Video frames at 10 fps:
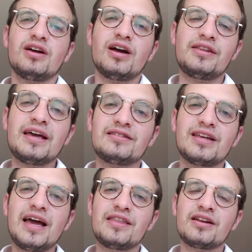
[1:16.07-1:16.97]
And they
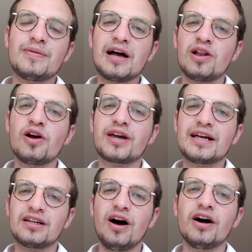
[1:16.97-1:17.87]
say that a
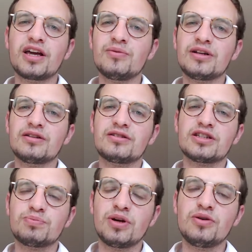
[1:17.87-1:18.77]
machloket, an argument,
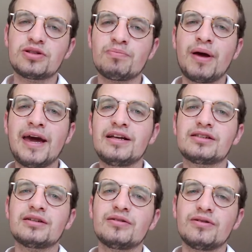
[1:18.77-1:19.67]
dispute, debate,